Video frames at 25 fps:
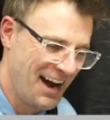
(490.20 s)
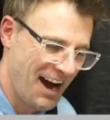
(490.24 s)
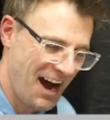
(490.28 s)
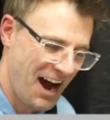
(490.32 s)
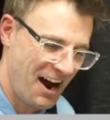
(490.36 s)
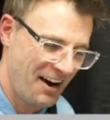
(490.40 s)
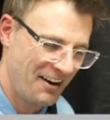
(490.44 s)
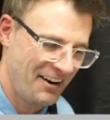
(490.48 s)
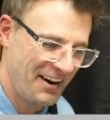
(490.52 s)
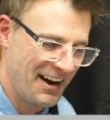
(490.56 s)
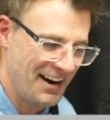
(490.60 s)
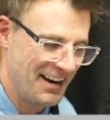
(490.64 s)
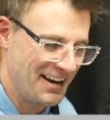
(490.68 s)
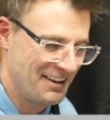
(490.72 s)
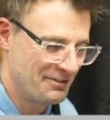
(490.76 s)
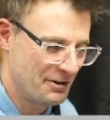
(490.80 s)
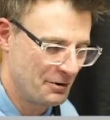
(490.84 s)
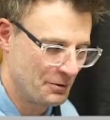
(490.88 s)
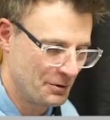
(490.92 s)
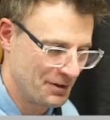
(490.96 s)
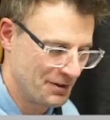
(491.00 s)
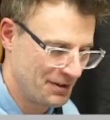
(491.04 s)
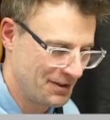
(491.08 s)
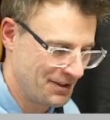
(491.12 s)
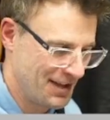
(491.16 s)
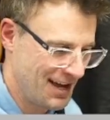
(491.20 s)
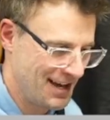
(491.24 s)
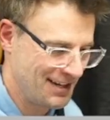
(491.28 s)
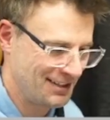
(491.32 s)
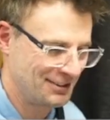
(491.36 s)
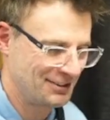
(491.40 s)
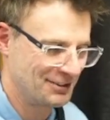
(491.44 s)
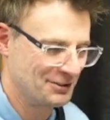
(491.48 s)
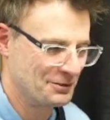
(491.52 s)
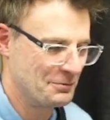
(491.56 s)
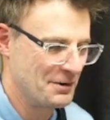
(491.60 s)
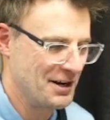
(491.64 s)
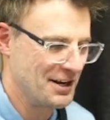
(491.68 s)
All right, everyone. Thanks
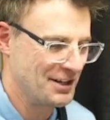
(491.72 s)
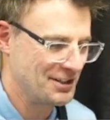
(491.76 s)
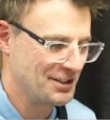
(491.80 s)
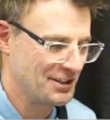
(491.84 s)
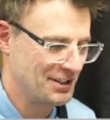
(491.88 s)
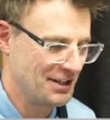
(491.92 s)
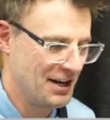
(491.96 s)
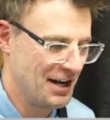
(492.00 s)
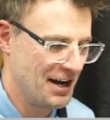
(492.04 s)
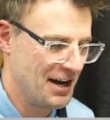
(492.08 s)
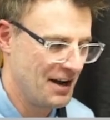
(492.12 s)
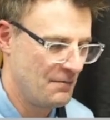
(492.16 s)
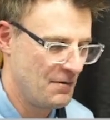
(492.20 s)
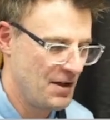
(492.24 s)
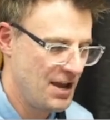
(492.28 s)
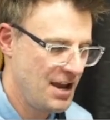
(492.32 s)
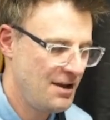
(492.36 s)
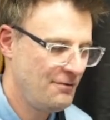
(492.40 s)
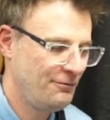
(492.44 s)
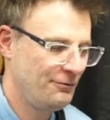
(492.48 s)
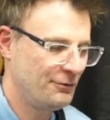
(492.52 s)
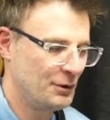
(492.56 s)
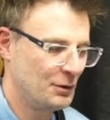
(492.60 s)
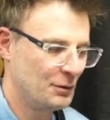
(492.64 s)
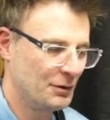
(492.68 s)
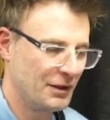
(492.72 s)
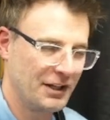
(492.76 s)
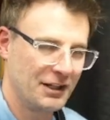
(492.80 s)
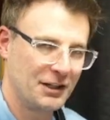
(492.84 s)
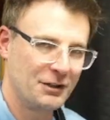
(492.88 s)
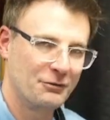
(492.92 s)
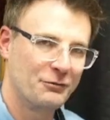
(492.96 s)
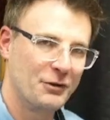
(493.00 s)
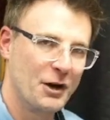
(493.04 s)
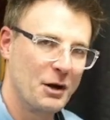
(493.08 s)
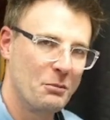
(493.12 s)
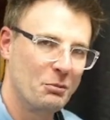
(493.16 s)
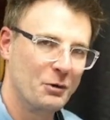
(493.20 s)
so much. If you like
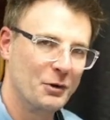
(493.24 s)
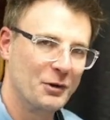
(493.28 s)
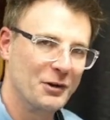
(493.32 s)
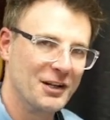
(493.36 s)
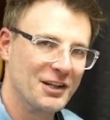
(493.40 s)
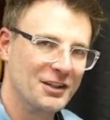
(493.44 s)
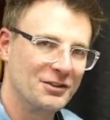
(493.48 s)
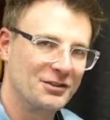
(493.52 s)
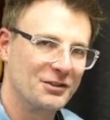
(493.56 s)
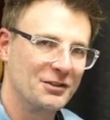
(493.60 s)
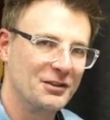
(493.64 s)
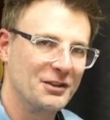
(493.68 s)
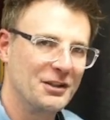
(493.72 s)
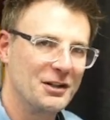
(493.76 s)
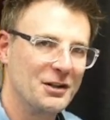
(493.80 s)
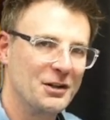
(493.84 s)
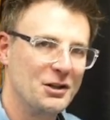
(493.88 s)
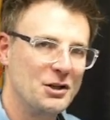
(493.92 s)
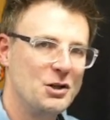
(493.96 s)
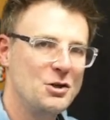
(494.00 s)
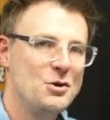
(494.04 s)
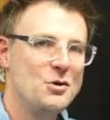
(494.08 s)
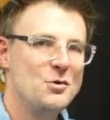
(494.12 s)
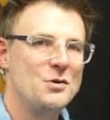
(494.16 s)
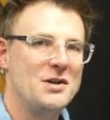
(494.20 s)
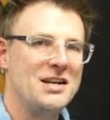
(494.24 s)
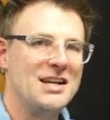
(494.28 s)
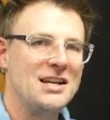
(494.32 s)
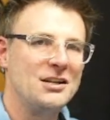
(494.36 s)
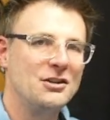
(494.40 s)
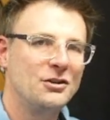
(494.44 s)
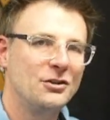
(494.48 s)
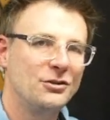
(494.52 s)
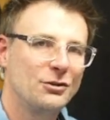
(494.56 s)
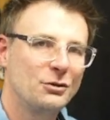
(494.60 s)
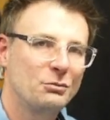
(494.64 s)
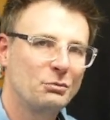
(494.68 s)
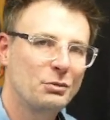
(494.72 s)
Fretboard Escalator, you need
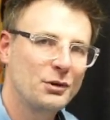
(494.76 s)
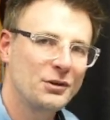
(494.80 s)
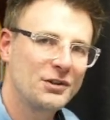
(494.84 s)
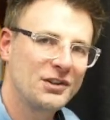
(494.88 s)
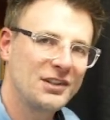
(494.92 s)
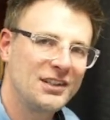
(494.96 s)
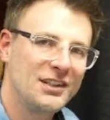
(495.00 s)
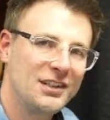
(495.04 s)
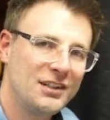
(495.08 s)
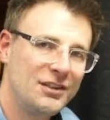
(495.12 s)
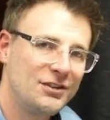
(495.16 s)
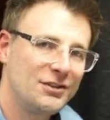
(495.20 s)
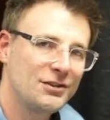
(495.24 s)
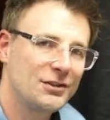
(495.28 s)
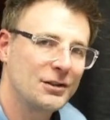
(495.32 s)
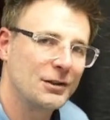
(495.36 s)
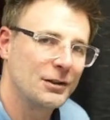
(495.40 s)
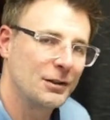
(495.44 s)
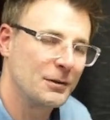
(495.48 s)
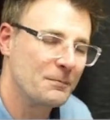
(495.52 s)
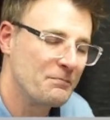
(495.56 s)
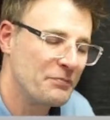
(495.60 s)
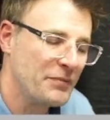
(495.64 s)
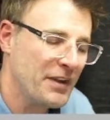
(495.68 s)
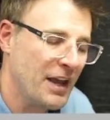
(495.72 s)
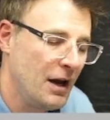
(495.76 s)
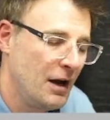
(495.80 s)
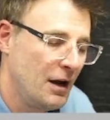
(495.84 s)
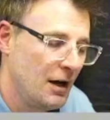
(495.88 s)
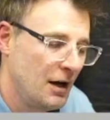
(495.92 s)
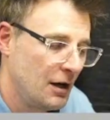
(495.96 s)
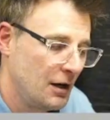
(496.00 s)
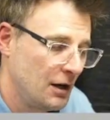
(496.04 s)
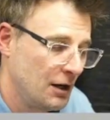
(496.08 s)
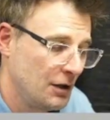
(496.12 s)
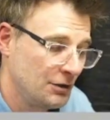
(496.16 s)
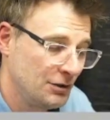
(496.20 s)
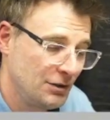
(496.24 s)
to support the Kickstarter
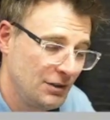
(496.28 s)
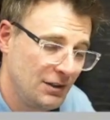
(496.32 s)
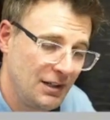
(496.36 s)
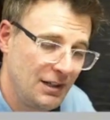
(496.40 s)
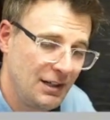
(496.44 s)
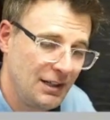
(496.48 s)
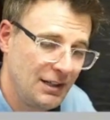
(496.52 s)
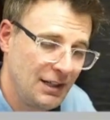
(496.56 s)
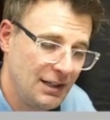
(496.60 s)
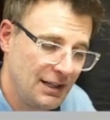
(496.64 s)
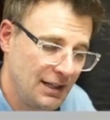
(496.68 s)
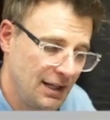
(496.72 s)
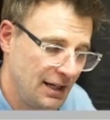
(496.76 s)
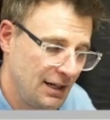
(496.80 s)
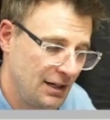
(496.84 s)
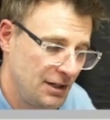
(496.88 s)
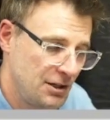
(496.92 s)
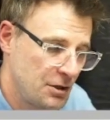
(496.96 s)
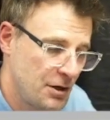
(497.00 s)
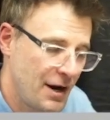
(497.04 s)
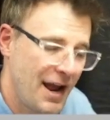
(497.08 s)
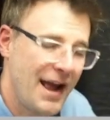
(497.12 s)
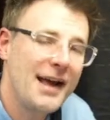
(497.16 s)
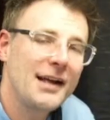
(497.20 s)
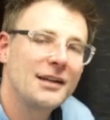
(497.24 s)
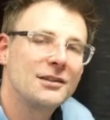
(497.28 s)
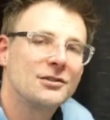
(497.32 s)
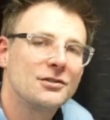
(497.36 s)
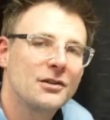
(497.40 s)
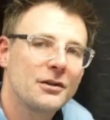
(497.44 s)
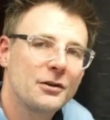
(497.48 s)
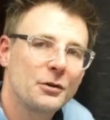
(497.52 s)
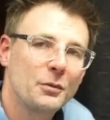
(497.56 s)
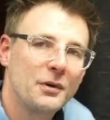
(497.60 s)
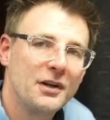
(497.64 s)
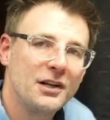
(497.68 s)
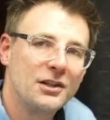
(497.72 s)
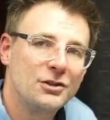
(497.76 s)
so that it can get in your hands.
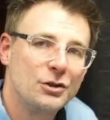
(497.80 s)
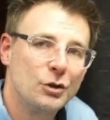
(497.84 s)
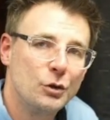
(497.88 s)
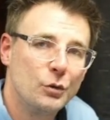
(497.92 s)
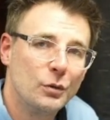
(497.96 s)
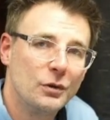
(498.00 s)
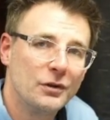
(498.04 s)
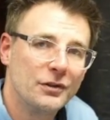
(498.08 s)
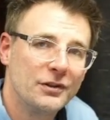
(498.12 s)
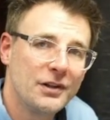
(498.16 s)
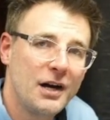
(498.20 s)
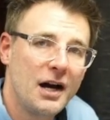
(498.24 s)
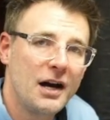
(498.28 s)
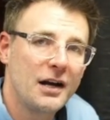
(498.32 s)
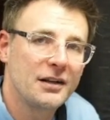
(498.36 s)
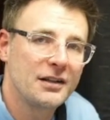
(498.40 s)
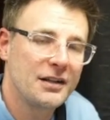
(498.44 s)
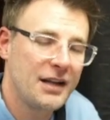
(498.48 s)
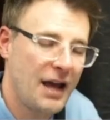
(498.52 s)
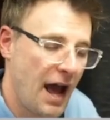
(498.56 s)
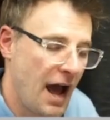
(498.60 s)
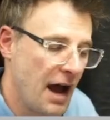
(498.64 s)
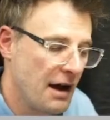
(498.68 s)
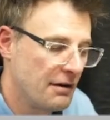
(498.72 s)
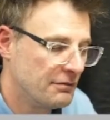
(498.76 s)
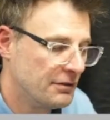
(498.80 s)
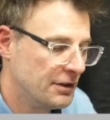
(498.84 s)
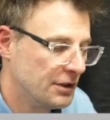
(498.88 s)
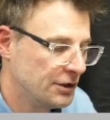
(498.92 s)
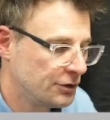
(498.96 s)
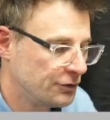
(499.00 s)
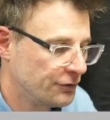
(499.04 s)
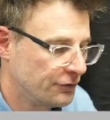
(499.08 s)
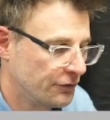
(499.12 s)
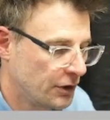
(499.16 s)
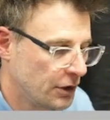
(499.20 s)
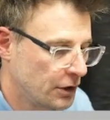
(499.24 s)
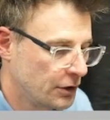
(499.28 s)
Otherwise, you will not have this
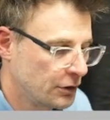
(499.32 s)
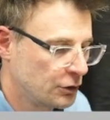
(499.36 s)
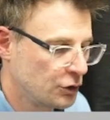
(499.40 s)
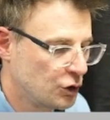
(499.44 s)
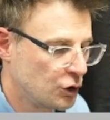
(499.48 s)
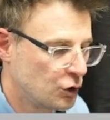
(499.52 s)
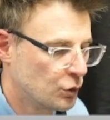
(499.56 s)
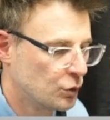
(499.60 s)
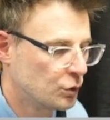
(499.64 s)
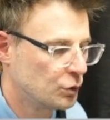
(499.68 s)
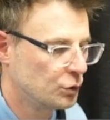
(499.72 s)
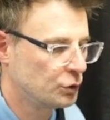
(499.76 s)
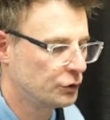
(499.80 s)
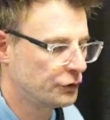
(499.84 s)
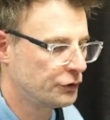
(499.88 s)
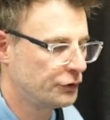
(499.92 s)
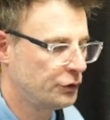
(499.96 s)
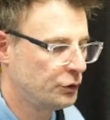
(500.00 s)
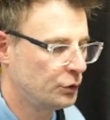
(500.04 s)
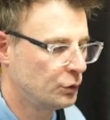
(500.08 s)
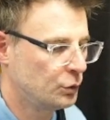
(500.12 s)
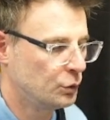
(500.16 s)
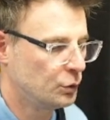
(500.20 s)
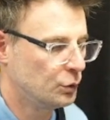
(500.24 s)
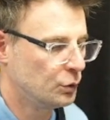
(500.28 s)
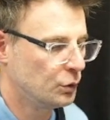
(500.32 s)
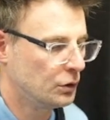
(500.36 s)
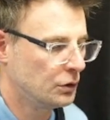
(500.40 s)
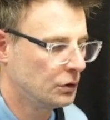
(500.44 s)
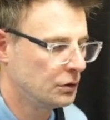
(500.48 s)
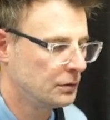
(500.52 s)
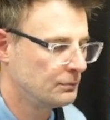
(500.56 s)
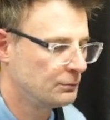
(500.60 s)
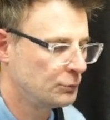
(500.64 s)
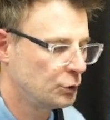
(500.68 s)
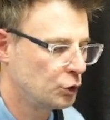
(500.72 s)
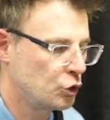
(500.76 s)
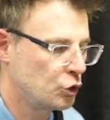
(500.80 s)
fun, cool tool.